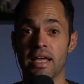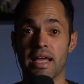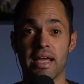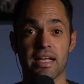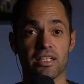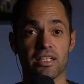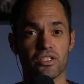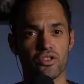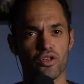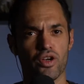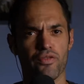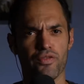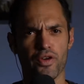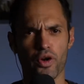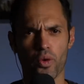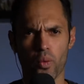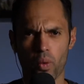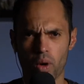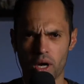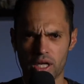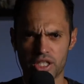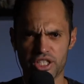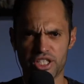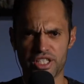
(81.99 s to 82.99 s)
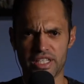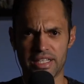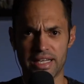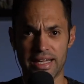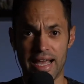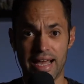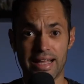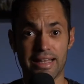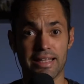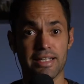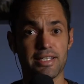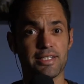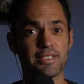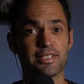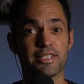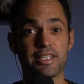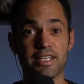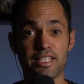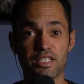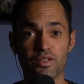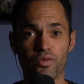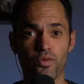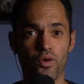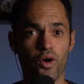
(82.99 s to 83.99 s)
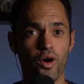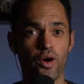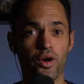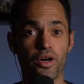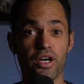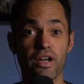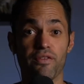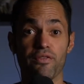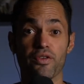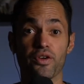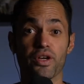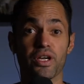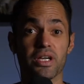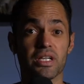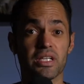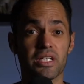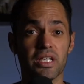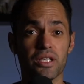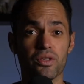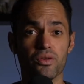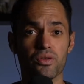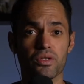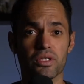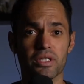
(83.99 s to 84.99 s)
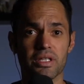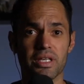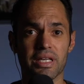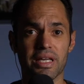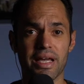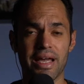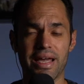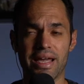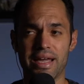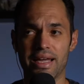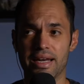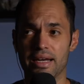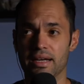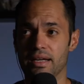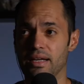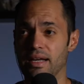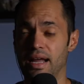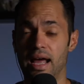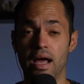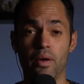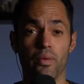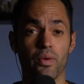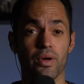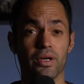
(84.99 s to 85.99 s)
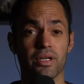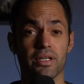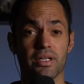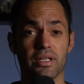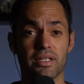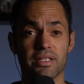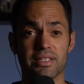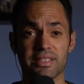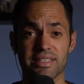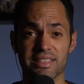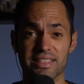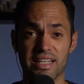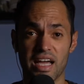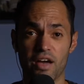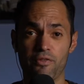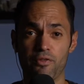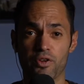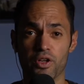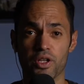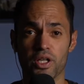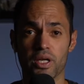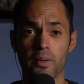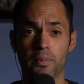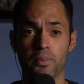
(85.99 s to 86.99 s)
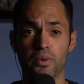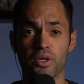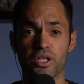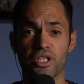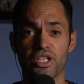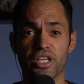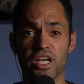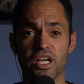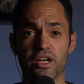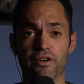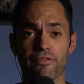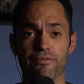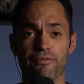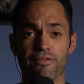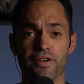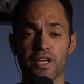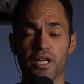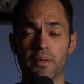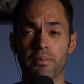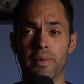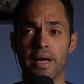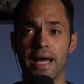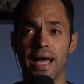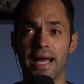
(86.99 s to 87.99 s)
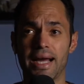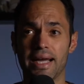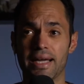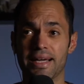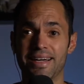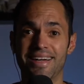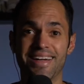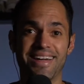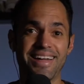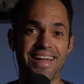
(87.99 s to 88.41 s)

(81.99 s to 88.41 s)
And so if you're watching at least this far, and if you continue to the end, I would definitely appreciate your feedback,